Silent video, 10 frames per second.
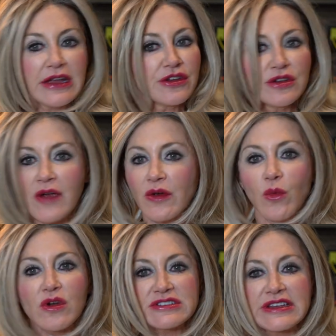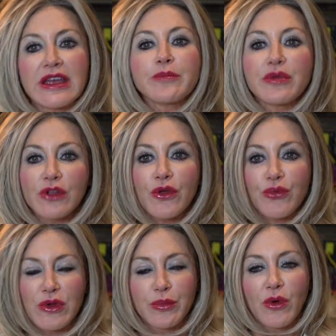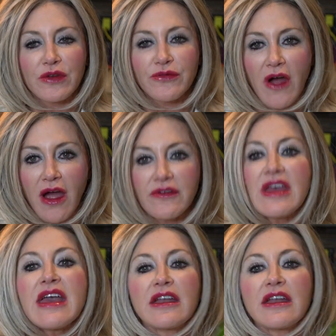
You never want it to get below 3.5,